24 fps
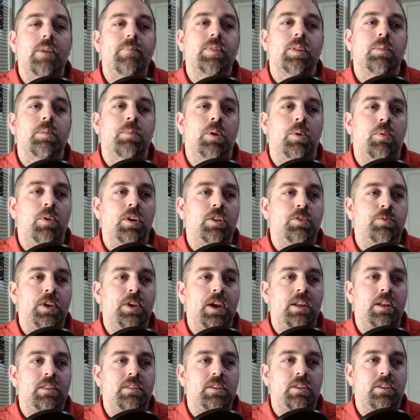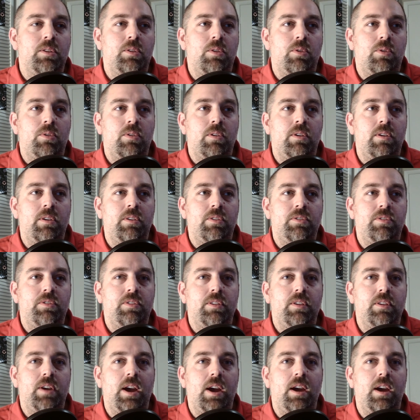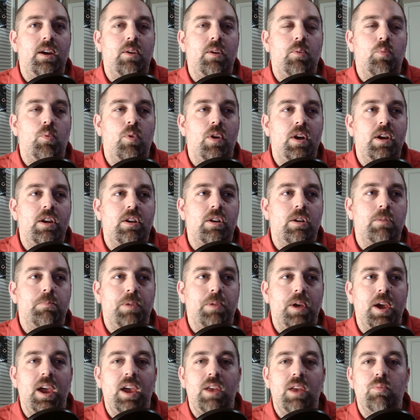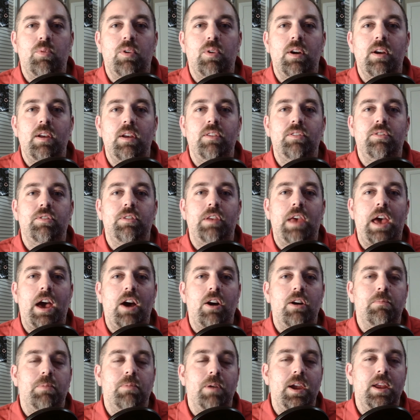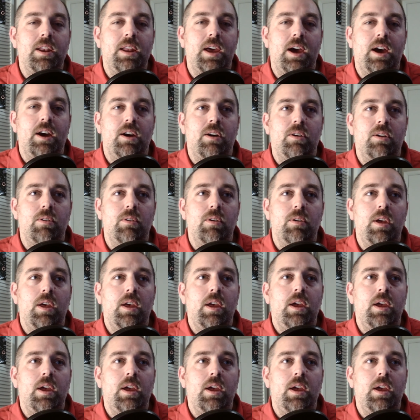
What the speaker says: But once we got the Delores, what her plan was, how it played out,